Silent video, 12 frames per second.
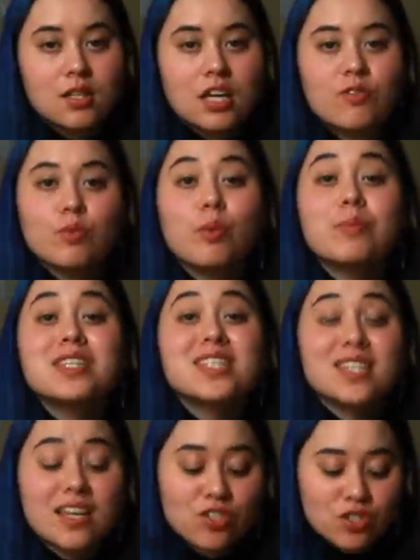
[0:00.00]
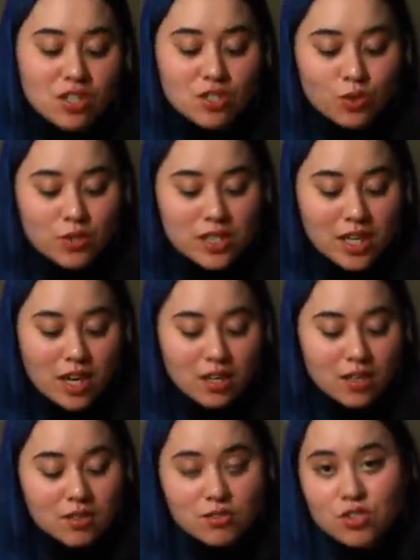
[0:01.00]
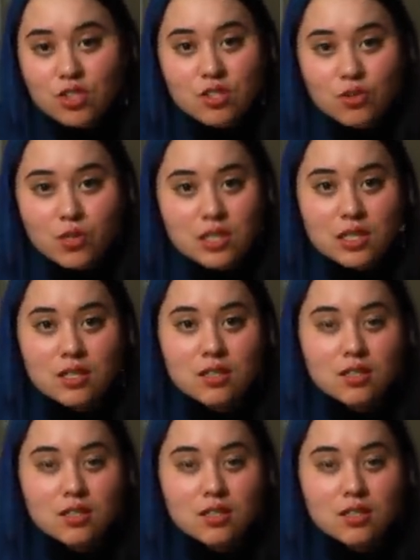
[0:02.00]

If a woman says she enjoys gagging, she enjoys it.